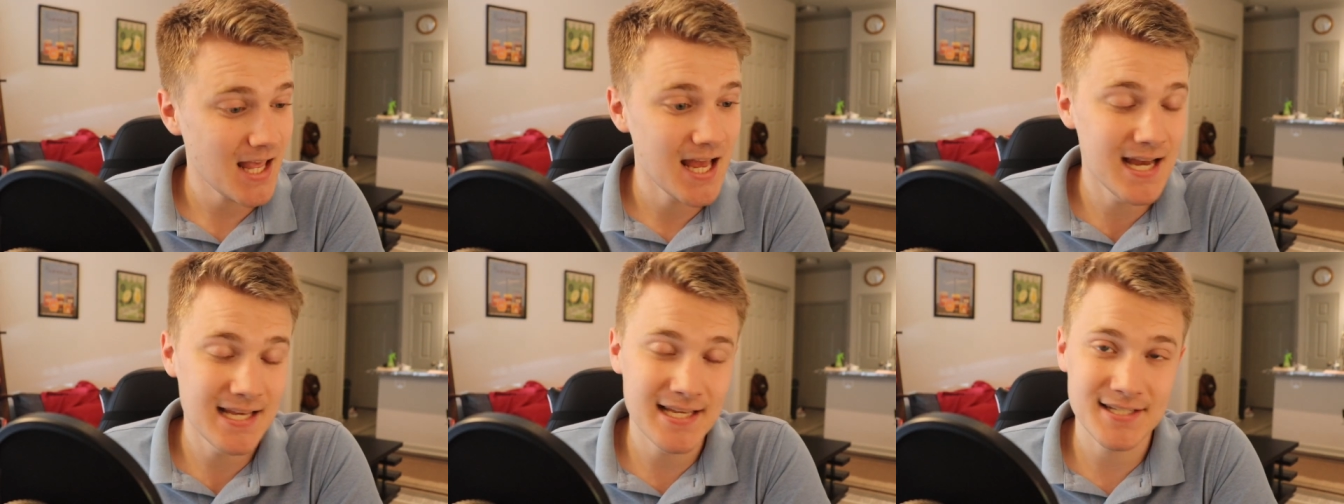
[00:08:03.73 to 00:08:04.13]

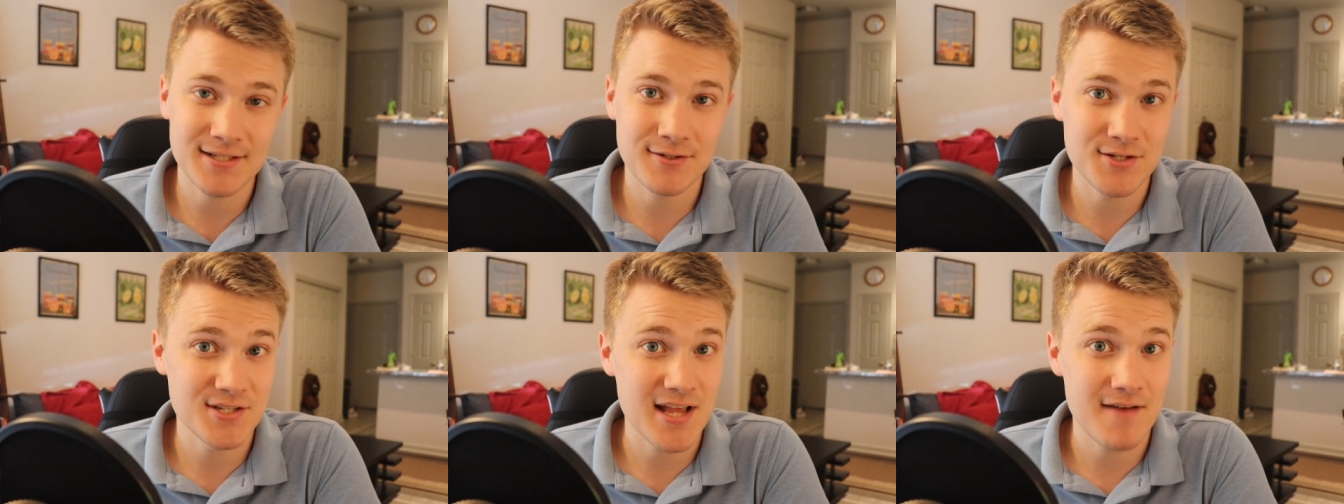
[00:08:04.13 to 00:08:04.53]
I guess
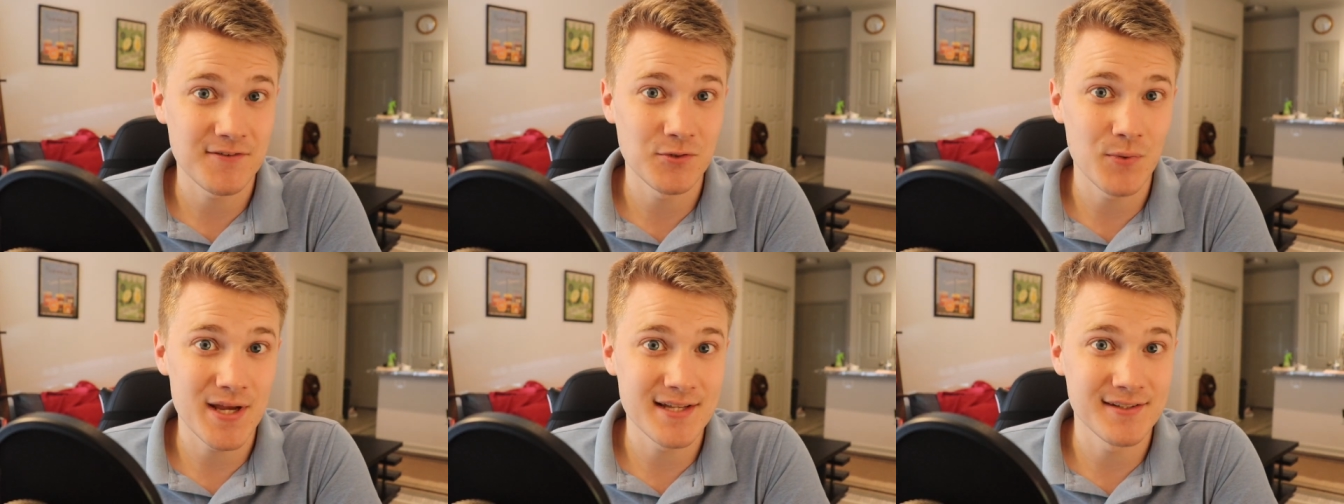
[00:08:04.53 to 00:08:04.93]
I'll just have
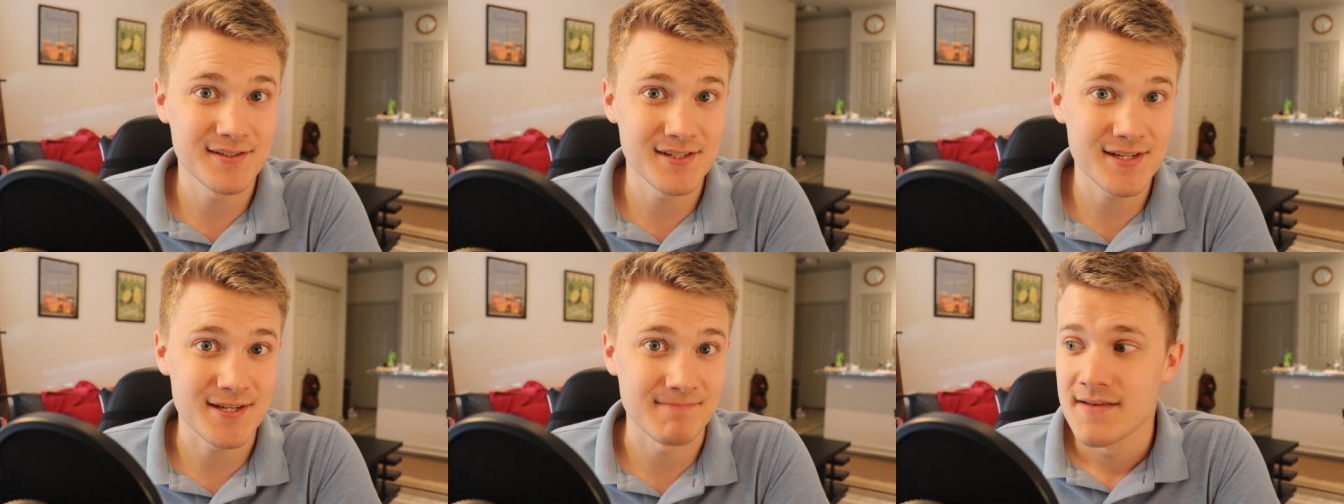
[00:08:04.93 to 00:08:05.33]
to wait and
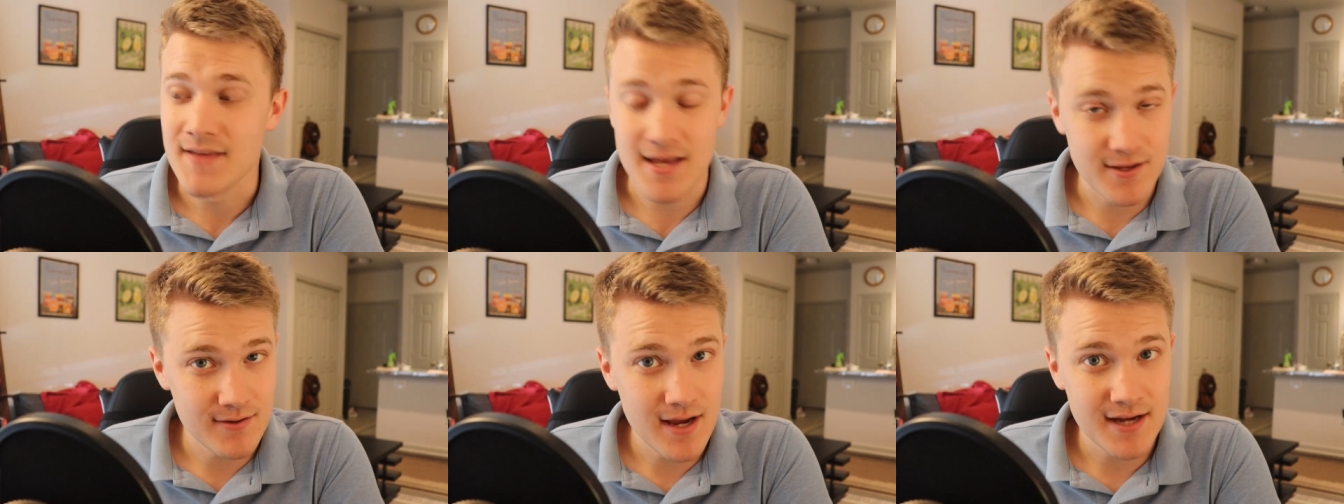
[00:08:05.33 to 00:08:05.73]
see.
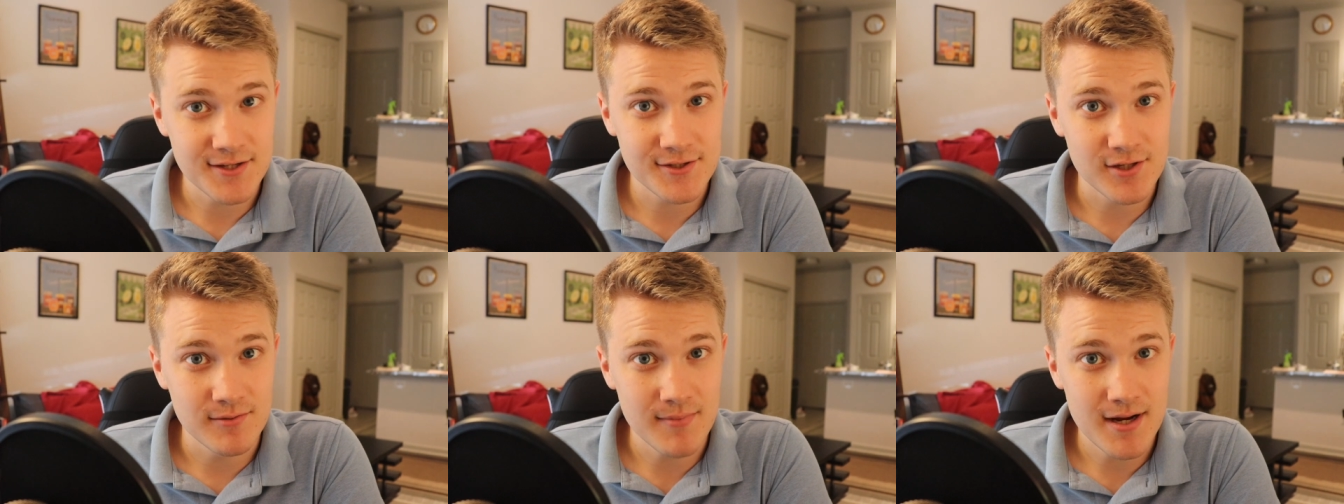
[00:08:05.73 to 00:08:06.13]
Thank you
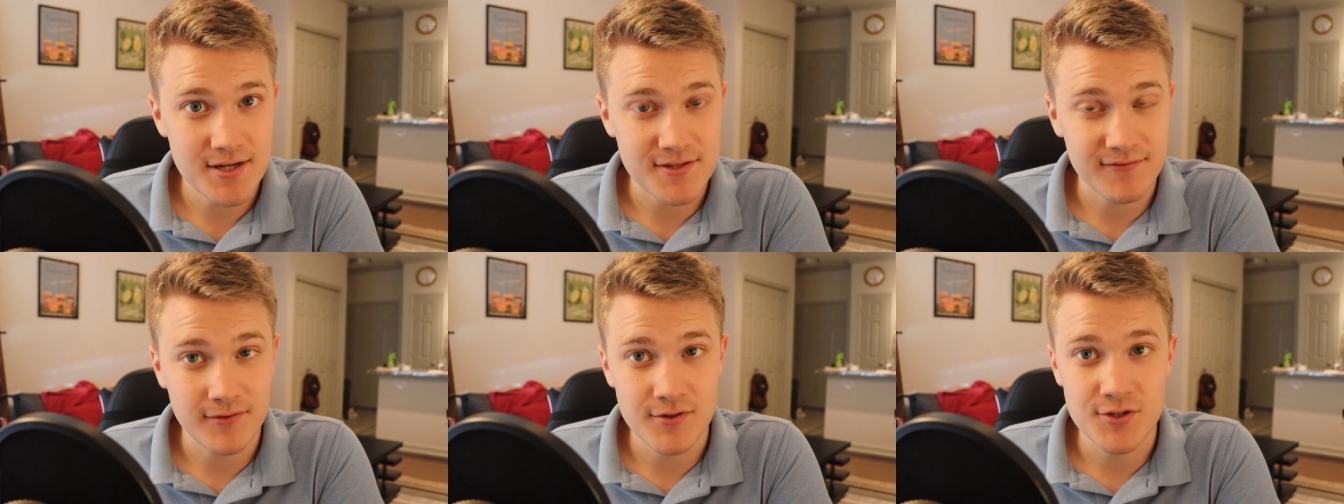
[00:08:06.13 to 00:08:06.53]
guys so
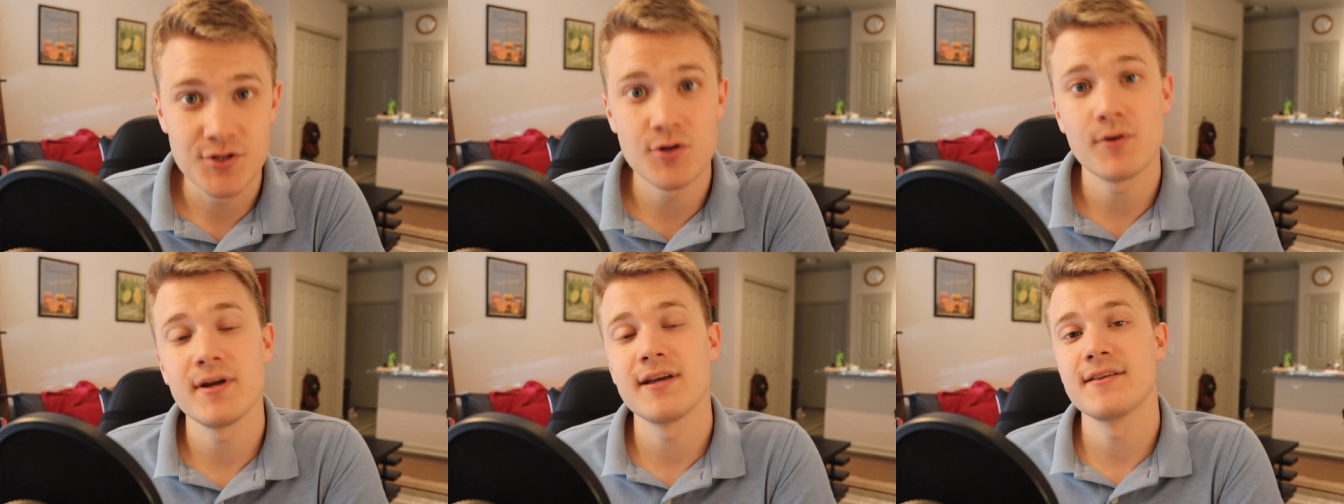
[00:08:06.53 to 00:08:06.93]
much for
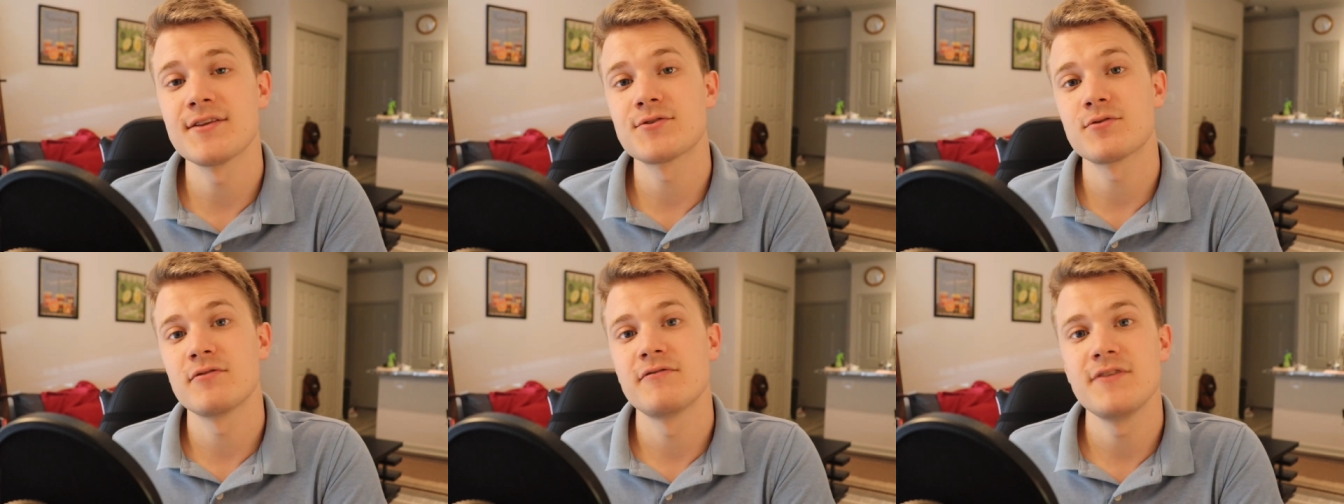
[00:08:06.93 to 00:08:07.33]
enjoying
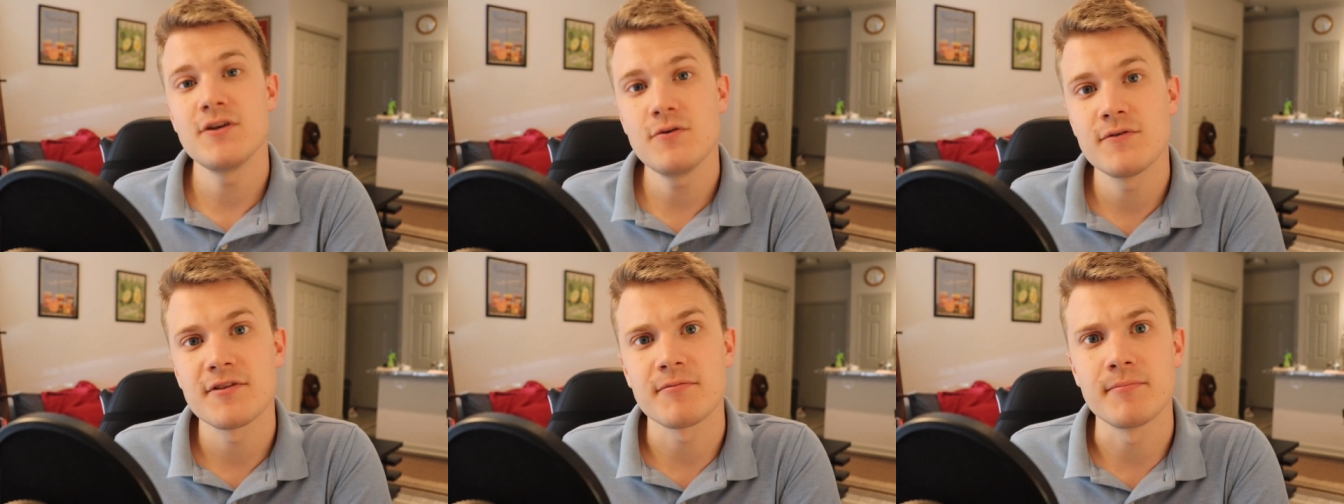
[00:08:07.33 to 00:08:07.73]
this
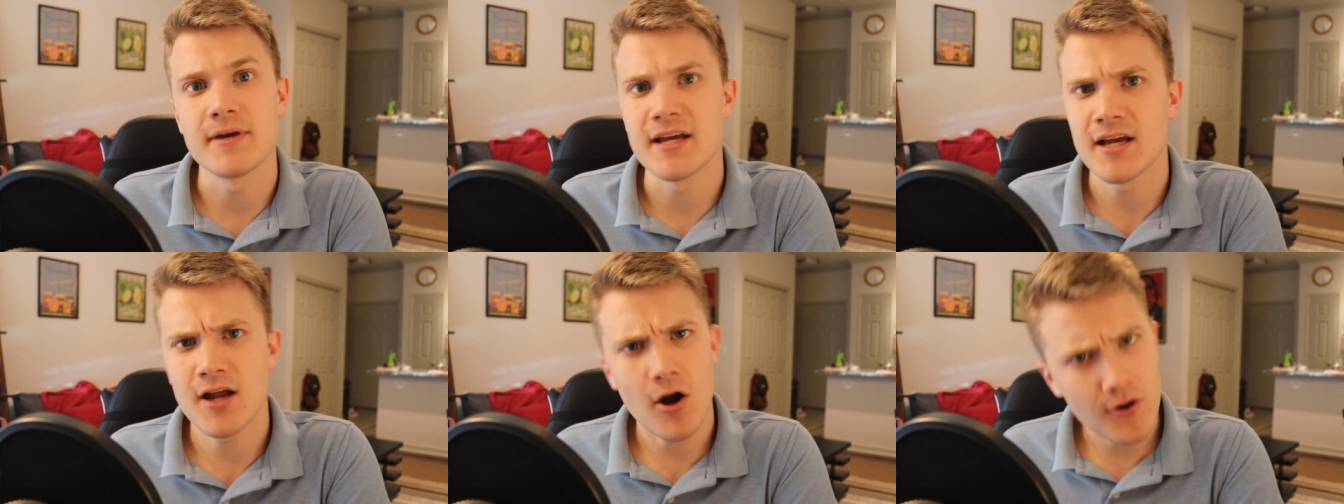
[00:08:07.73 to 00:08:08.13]
review with me.